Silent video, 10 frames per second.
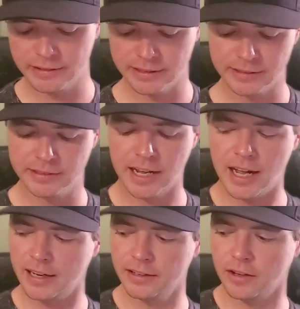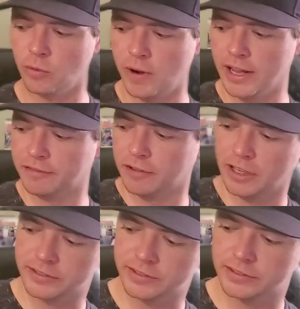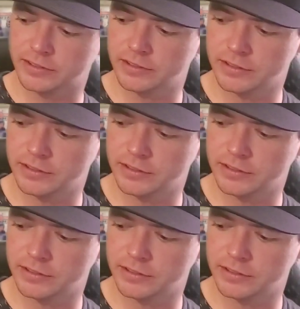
This is not a way for us